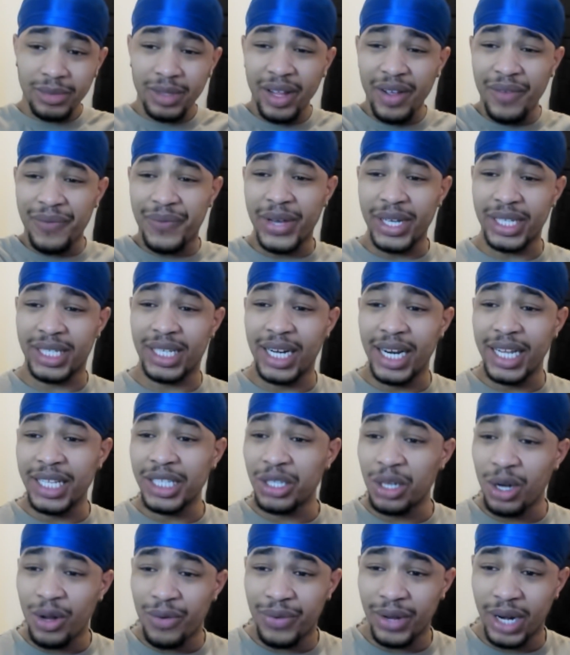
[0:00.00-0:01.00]
Victor
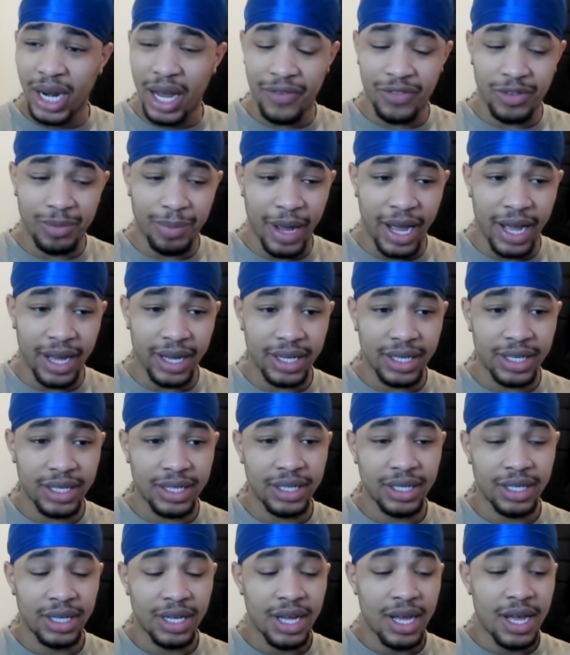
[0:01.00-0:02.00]
Lindelof at left back.
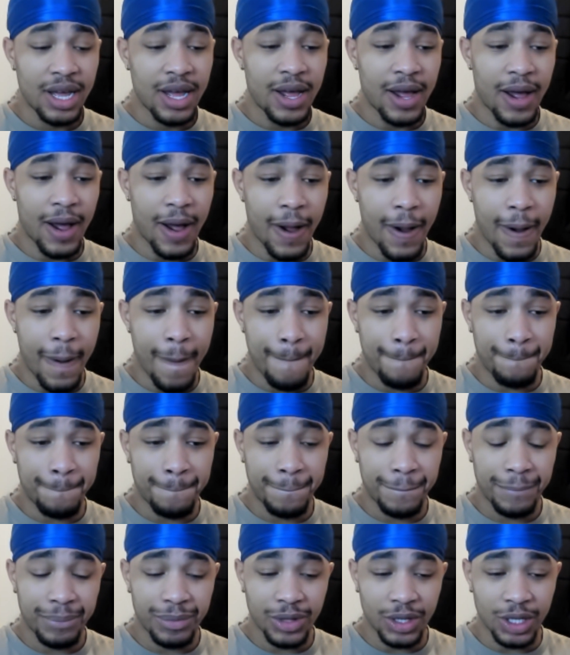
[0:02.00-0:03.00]

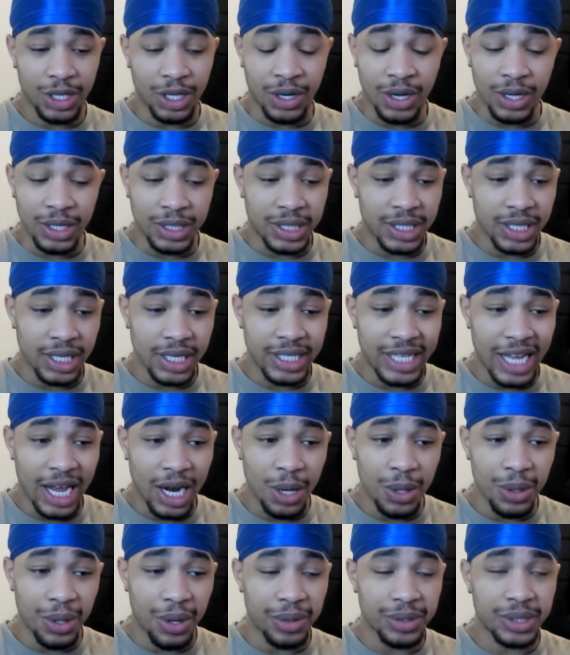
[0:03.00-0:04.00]
You could see
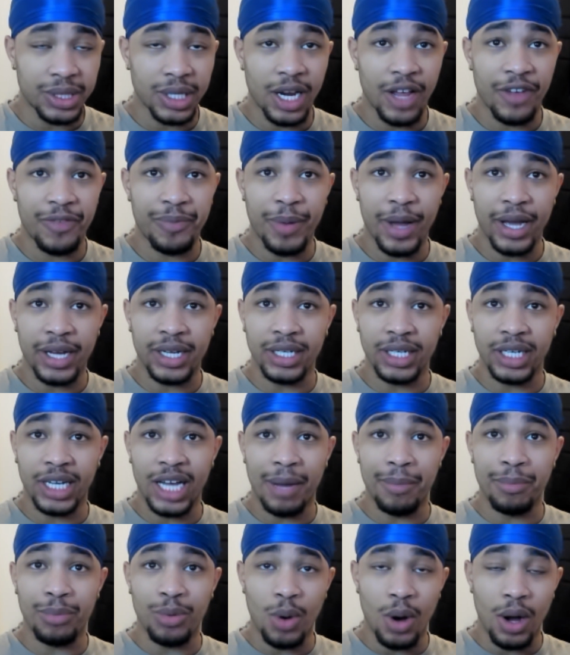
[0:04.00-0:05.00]
Dalot go to left back and
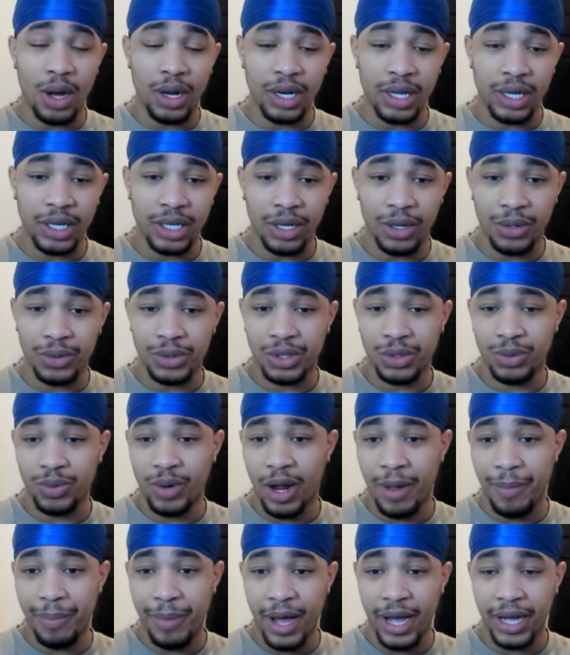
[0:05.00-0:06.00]
Kambuala go to
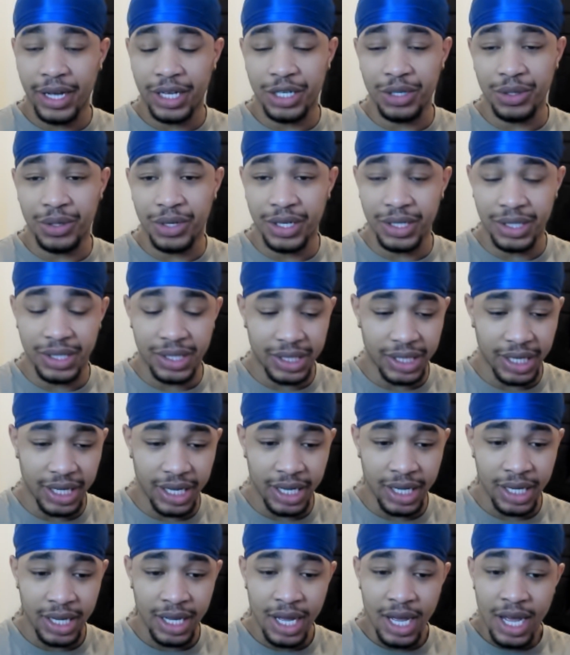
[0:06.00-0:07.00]
right back. You could
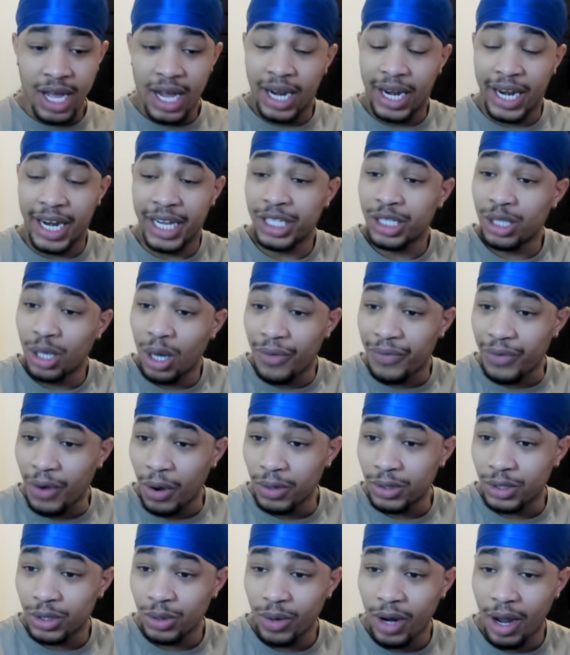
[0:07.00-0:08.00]
see Lindelof go
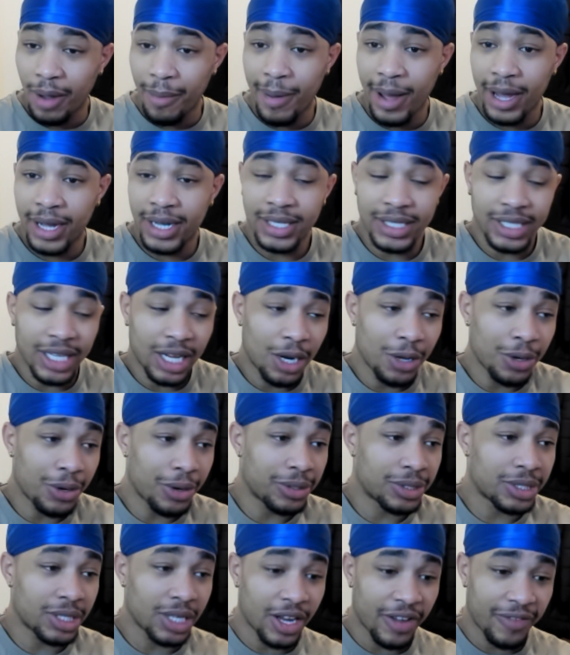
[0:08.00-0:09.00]
to right back and Dalot go
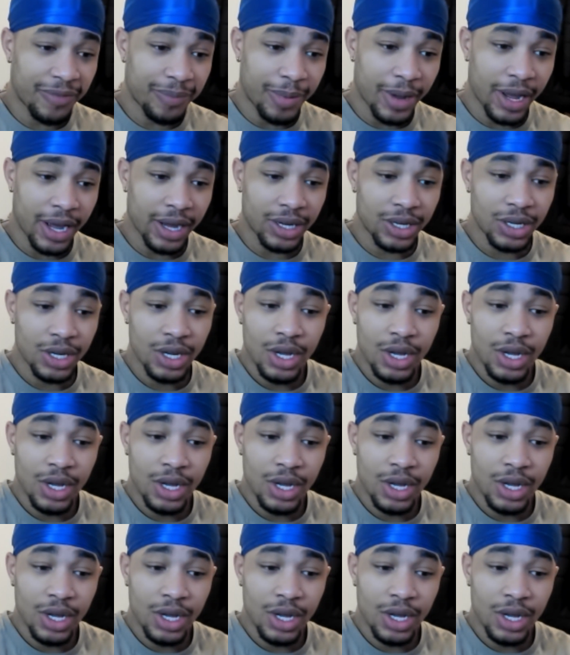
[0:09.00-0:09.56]
to left back.